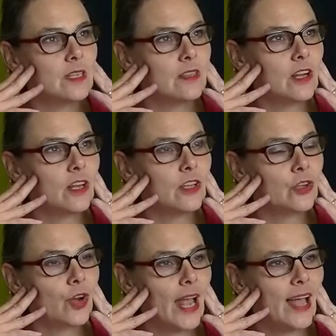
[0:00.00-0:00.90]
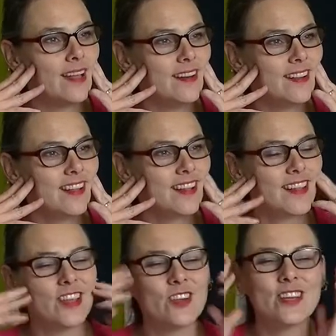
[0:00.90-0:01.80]
in your head,
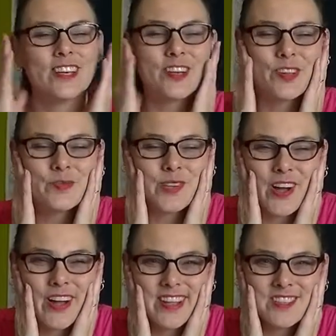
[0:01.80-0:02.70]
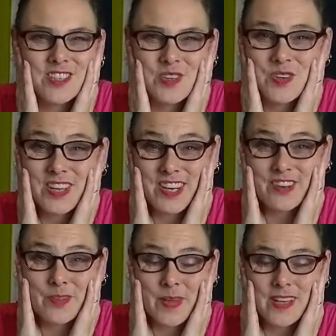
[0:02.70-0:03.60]
like you can hear them talking to you, you can
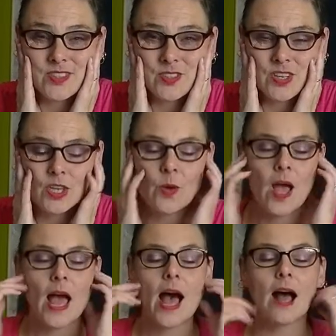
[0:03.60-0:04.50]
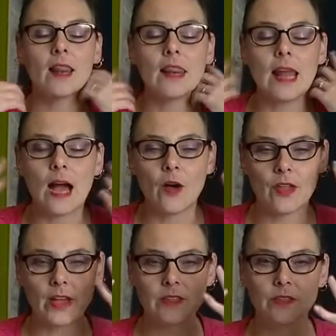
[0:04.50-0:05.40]
hear them answering you, allow
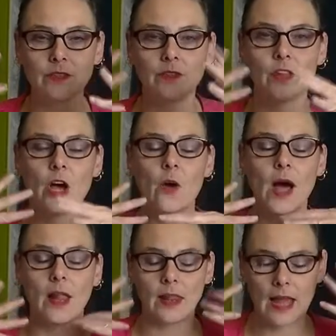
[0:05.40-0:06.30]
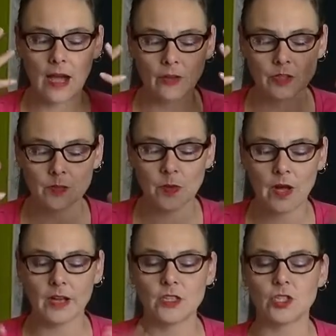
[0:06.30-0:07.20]
that to flow. Allow those
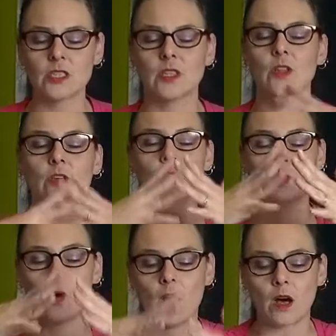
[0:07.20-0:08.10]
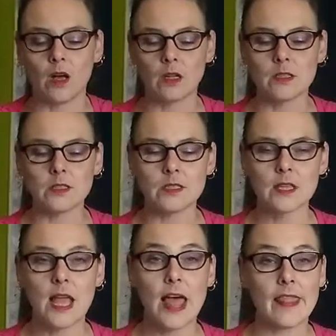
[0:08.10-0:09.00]
blockages and those walls
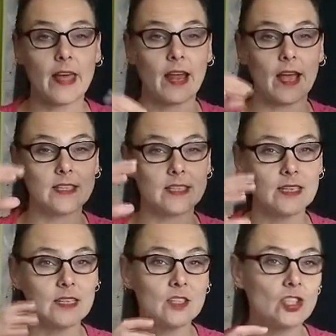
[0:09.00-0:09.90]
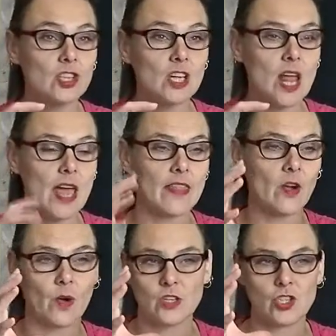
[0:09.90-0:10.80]
and that hesitation and the
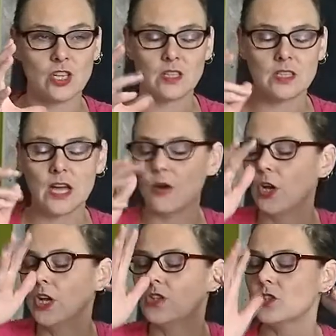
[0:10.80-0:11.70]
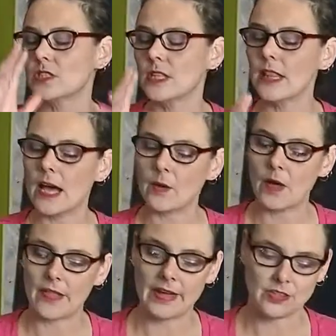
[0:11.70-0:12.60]
questioning, the doubt, just allow
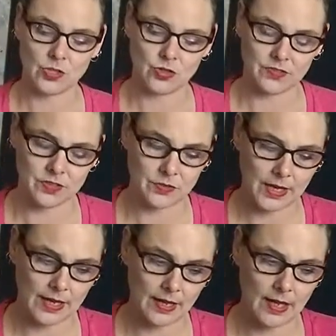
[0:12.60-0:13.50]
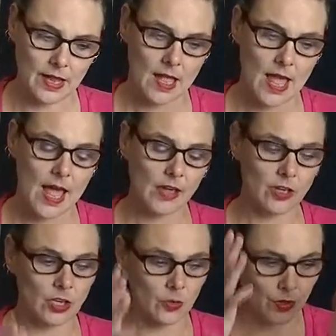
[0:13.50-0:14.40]
all that to drift away. And
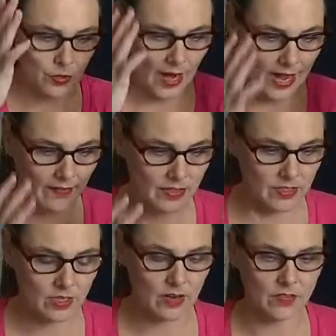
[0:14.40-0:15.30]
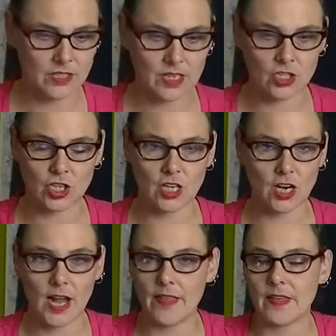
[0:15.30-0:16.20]
you know, when you're having this conversation in your
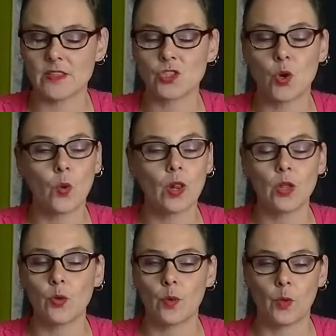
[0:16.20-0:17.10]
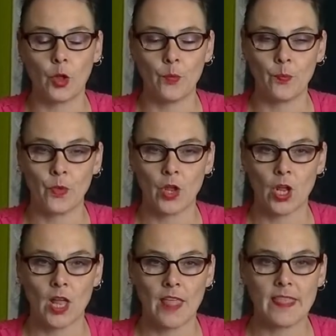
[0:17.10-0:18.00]
head, that's totally normal.
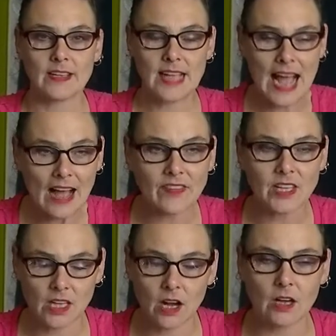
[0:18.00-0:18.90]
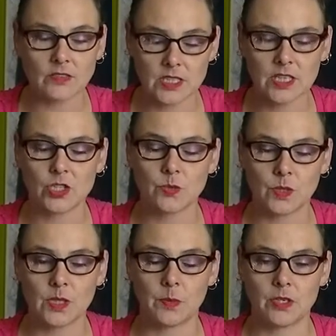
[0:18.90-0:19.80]
That's having the conversation
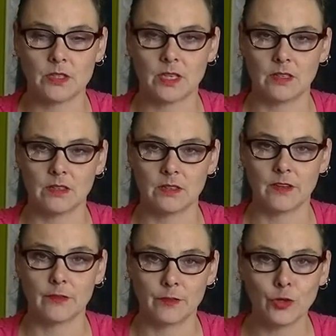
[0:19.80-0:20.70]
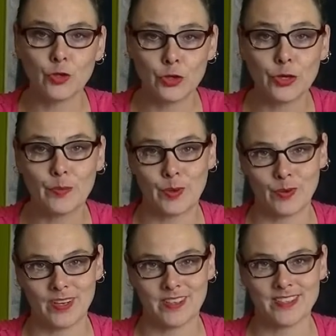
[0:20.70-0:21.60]
with the person. Feel good
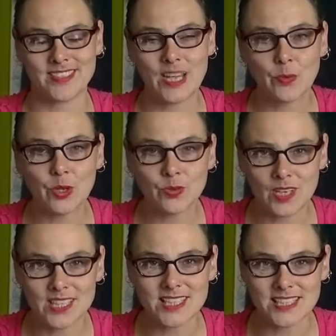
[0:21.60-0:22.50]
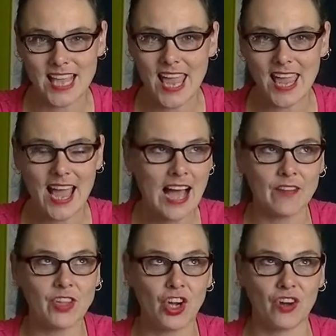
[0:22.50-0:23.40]
about it. Say what you need to say.
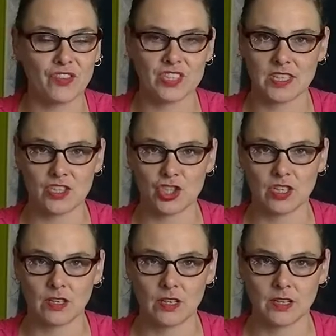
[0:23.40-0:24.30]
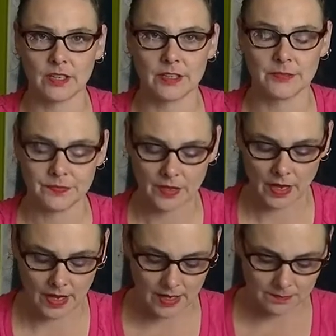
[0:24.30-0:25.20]
Have the conversation.
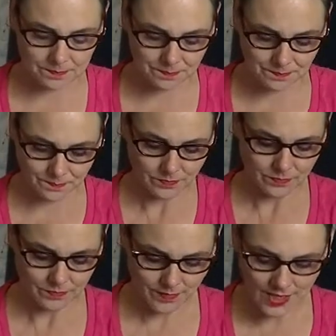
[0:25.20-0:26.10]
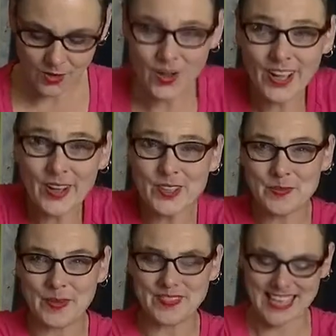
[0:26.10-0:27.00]
Oh, I got
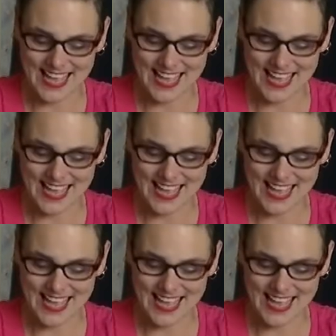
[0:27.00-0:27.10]
goosebumps.